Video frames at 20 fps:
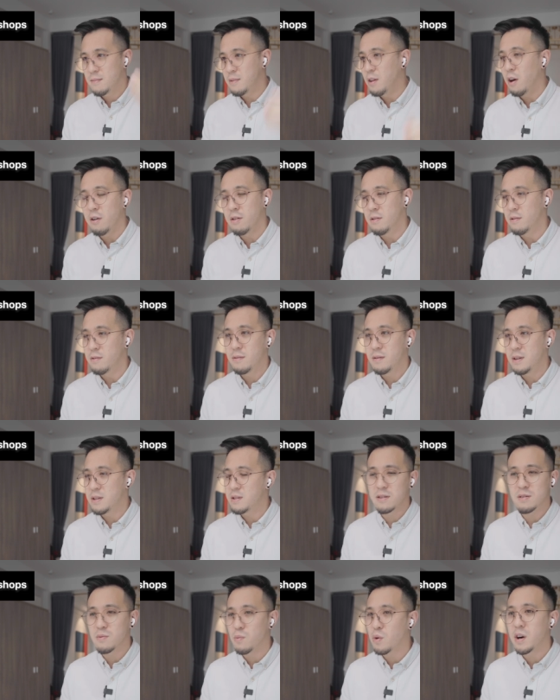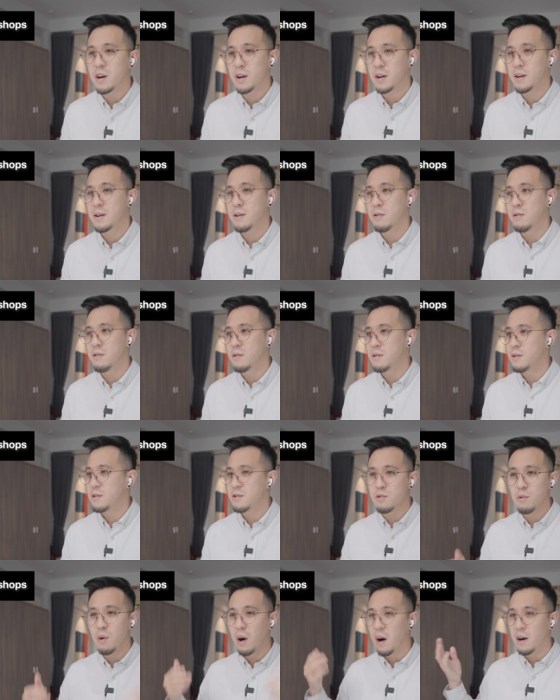no, this doesn't work, or
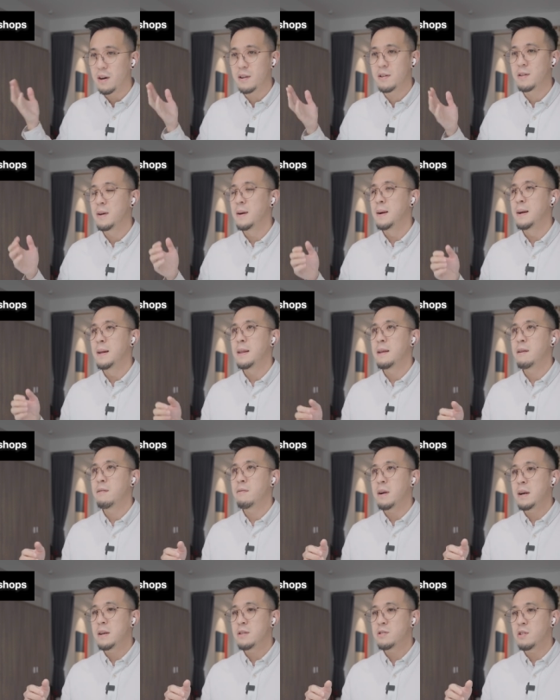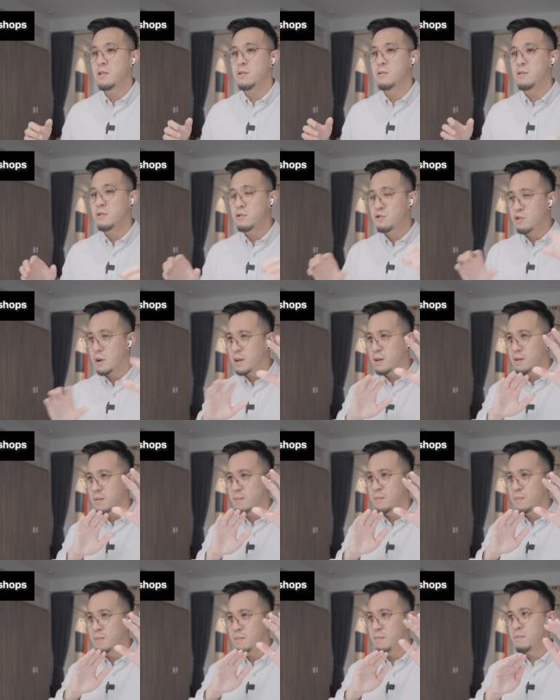it's too hard, right? So you're trying
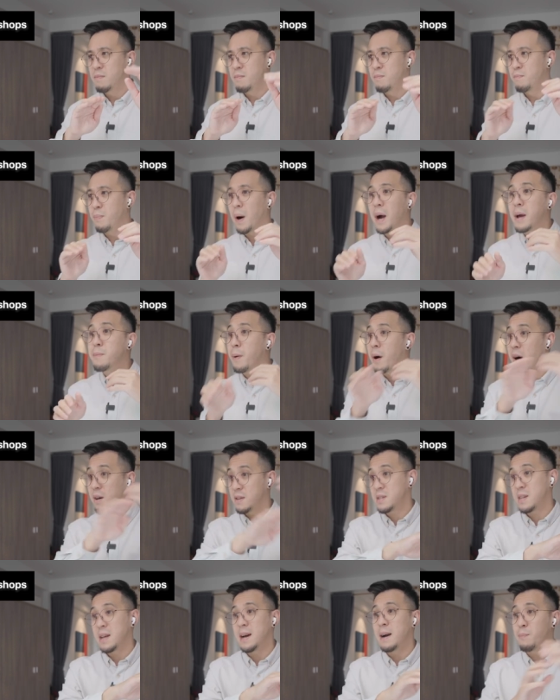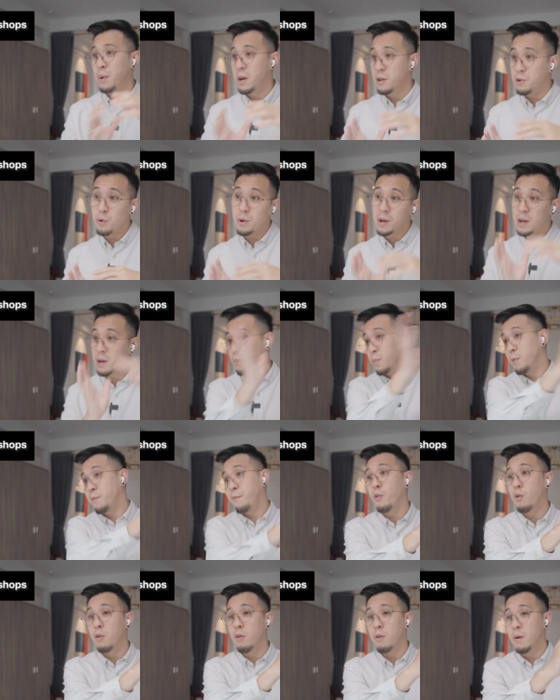to bypass that by doing it
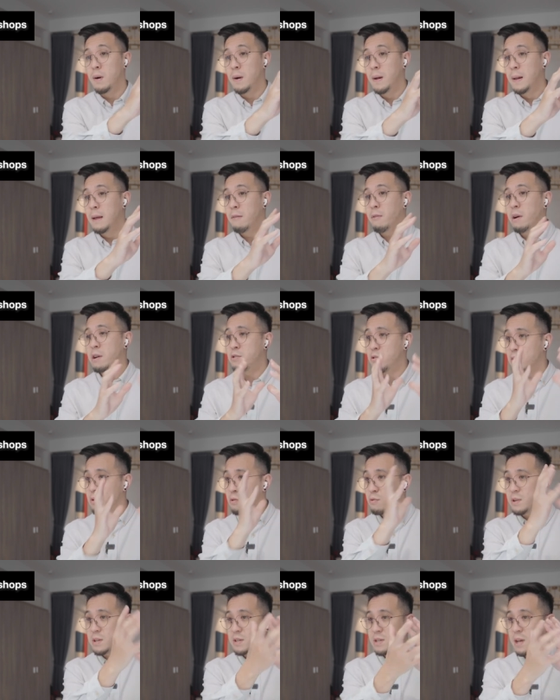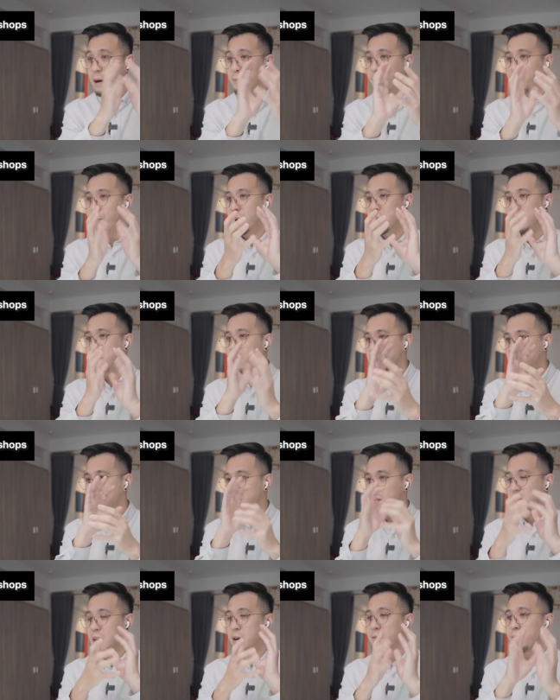before, right? Doing all this upfront
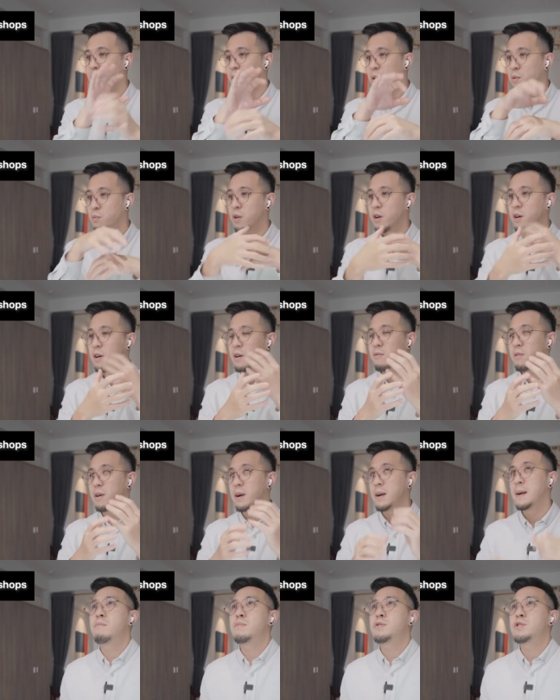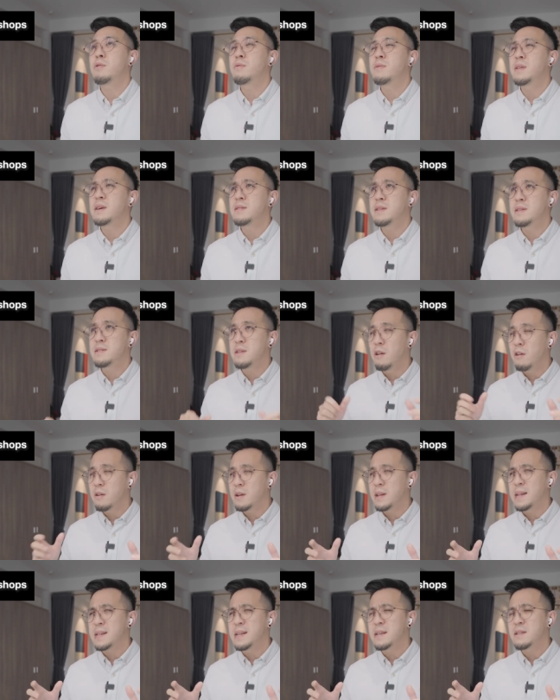discovery work, right? So there, there's a lot
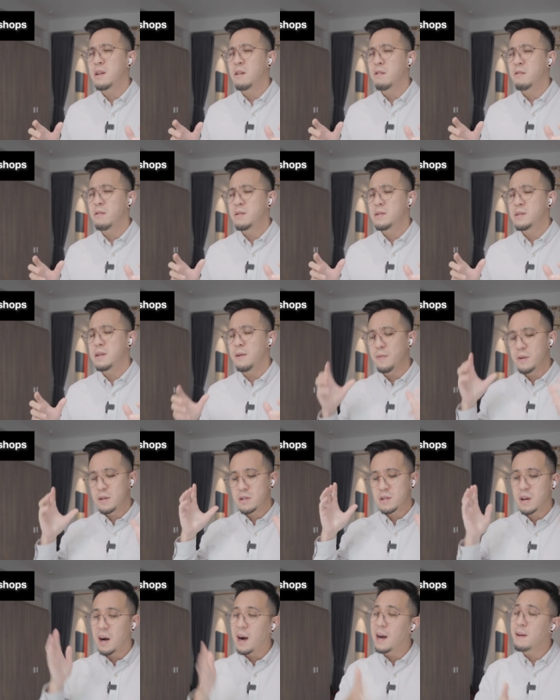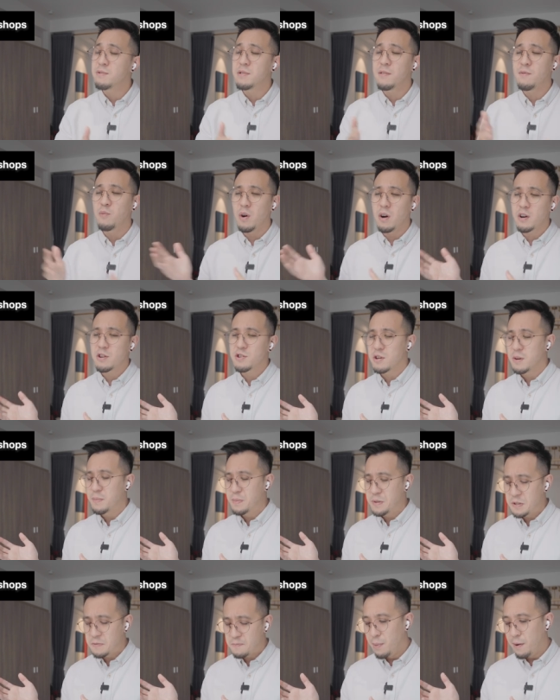of there's a lot of different types of
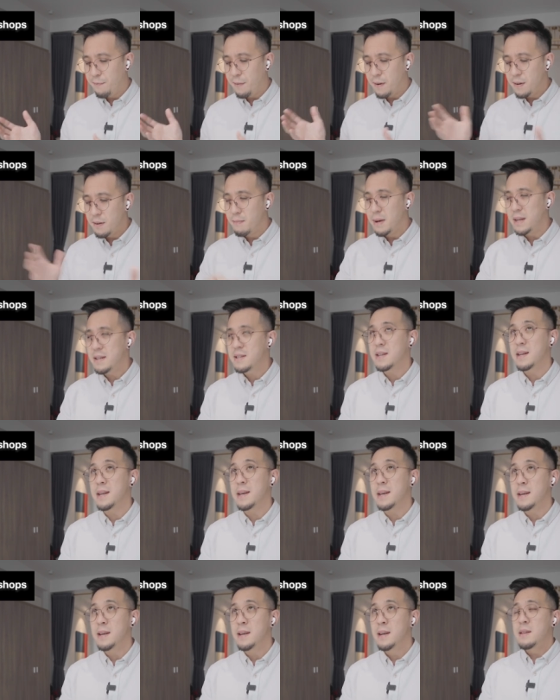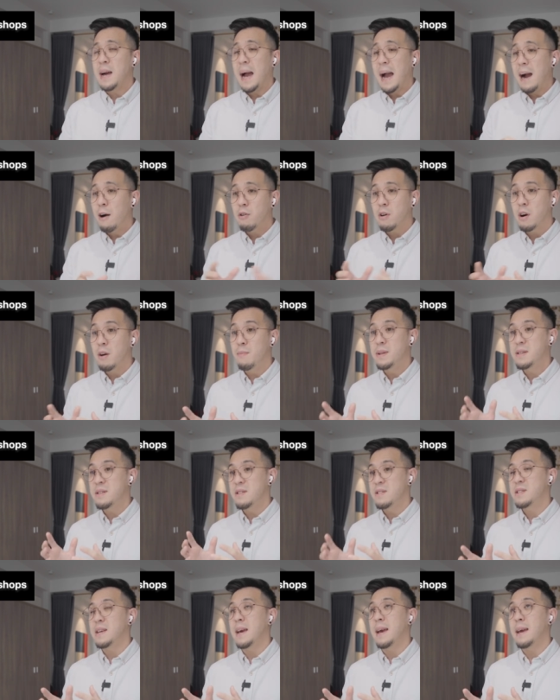workshops, but fundamentally the outcome is
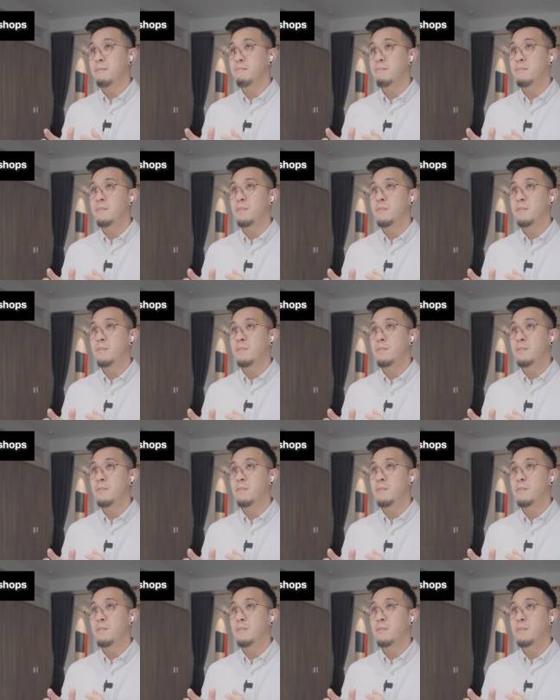the same,